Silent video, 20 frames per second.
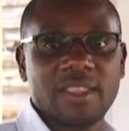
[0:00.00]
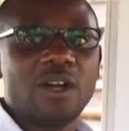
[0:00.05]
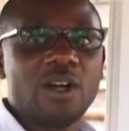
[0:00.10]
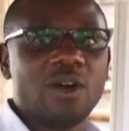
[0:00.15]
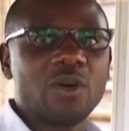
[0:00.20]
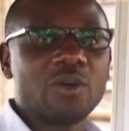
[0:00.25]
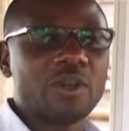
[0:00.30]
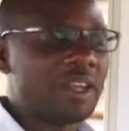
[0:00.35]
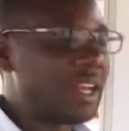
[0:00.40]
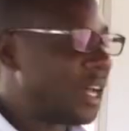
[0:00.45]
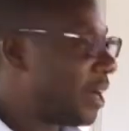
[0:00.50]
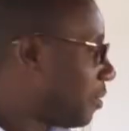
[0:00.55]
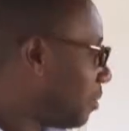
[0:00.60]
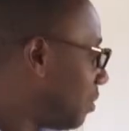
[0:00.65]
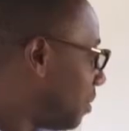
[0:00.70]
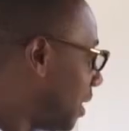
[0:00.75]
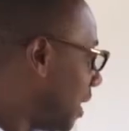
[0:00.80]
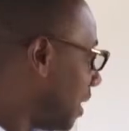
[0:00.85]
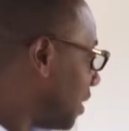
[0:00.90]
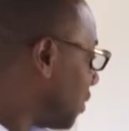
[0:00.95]
Okay, now
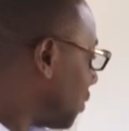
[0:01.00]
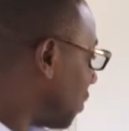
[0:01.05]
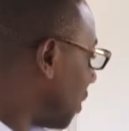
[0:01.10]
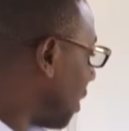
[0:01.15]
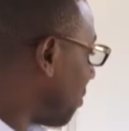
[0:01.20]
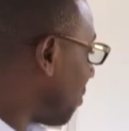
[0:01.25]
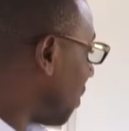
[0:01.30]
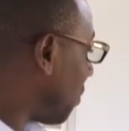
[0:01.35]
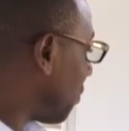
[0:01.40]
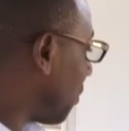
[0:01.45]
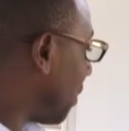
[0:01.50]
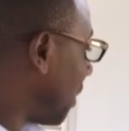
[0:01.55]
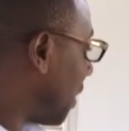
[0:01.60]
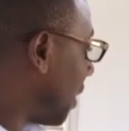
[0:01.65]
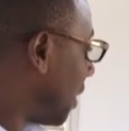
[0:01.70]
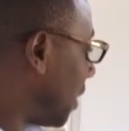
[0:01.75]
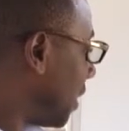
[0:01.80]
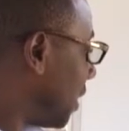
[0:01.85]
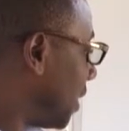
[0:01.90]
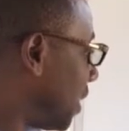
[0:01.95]
let's talk about
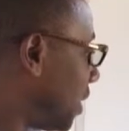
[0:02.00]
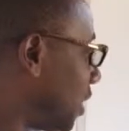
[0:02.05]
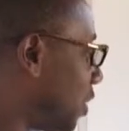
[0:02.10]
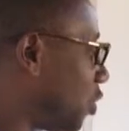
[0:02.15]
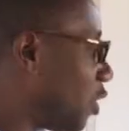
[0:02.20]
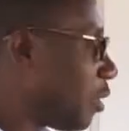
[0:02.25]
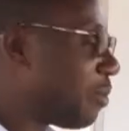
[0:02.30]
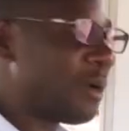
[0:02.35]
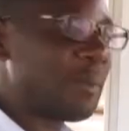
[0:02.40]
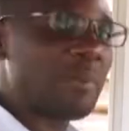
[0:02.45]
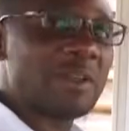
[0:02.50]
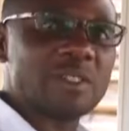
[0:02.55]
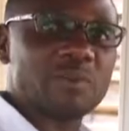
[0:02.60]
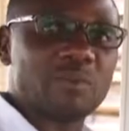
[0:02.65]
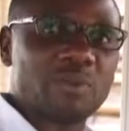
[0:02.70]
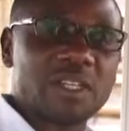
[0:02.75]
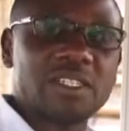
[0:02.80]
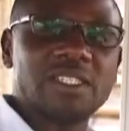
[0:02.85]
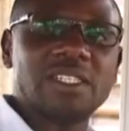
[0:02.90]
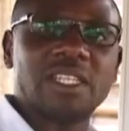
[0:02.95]
the dual purpose
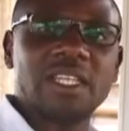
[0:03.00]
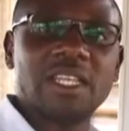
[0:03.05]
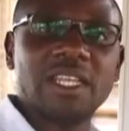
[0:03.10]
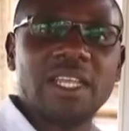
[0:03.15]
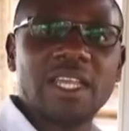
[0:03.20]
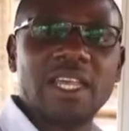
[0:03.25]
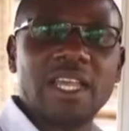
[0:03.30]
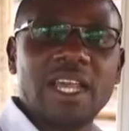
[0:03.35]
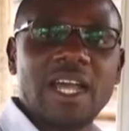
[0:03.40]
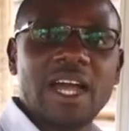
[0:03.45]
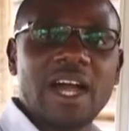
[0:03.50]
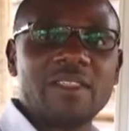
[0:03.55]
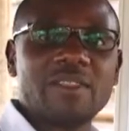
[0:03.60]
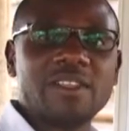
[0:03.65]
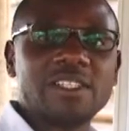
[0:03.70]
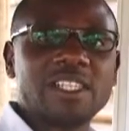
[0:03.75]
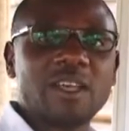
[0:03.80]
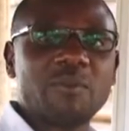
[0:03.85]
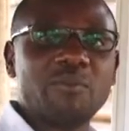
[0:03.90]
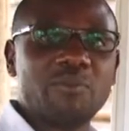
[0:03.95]
breeds, and
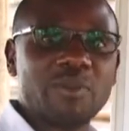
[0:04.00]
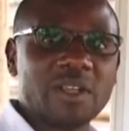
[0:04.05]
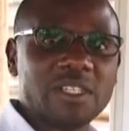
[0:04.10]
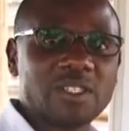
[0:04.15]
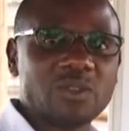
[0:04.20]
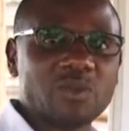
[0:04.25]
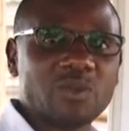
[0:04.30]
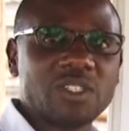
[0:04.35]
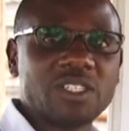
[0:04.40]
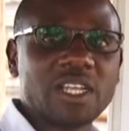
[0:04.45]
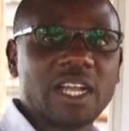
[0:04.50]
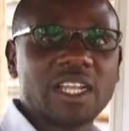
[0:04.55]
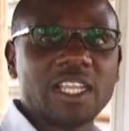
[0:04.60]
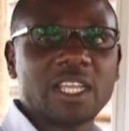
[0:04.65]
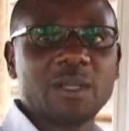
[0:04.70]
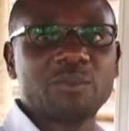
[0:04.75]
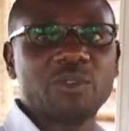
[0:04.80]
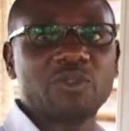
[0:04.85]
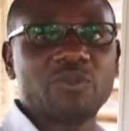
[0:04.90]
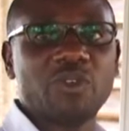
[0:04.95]
these are breeds which are
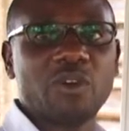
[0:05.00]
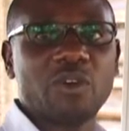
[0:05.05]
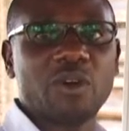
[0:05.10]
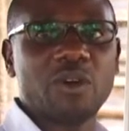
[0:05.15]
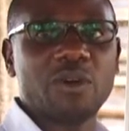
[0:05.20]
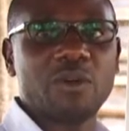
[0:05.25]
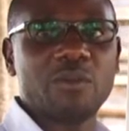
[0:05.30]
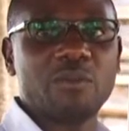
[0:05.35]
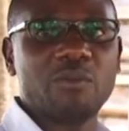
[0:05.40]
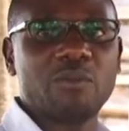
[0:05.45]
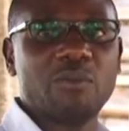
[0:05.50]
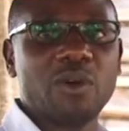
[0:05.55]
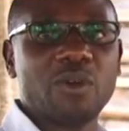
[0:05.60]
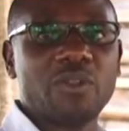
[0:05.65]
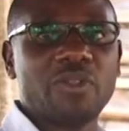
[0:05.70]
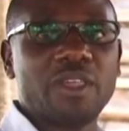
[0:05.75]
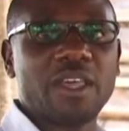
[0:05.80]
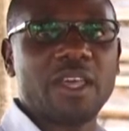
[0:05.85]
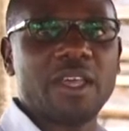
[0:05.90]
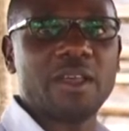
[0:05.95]
kept for
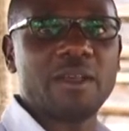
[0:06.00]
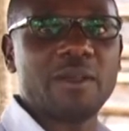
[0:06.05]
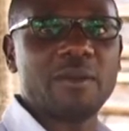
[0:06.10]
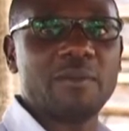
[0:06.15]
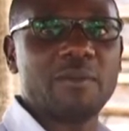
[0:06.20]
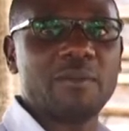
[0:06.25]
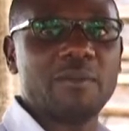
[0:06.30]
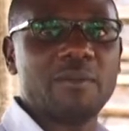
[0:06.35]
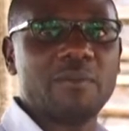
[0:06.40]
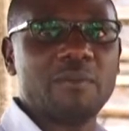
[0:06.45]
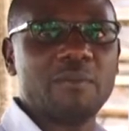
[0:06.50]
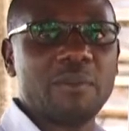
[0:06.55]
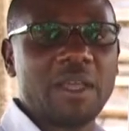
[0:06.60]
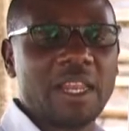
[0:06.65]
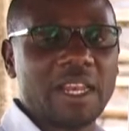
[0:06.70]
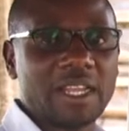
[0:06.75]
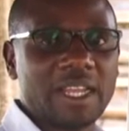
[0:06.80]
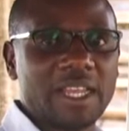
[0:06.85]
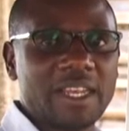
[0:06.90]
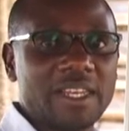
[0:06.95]
both
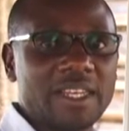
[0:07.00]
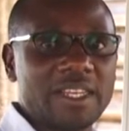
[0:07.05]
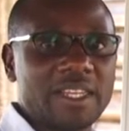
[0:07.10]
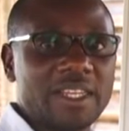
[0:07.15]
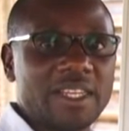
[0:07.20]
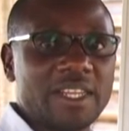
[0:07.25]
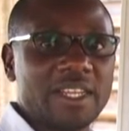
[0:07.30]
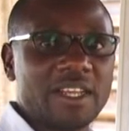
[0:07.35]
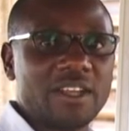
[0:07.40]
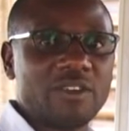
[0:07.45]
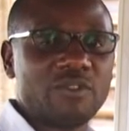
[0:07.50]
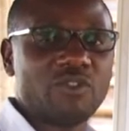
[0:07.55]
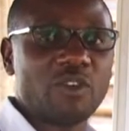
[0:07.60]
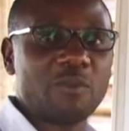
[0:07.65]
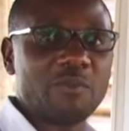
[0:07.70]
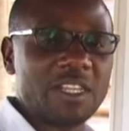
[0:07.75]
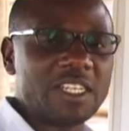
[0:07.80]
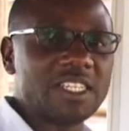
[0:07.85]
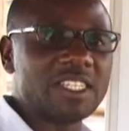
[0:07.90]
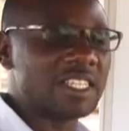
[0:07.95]
milk and for
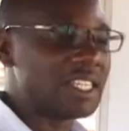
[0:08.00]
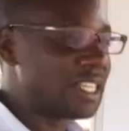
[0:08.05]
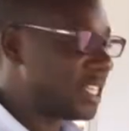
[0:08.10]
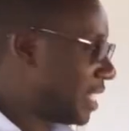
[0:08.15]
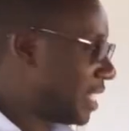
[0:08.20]
meat.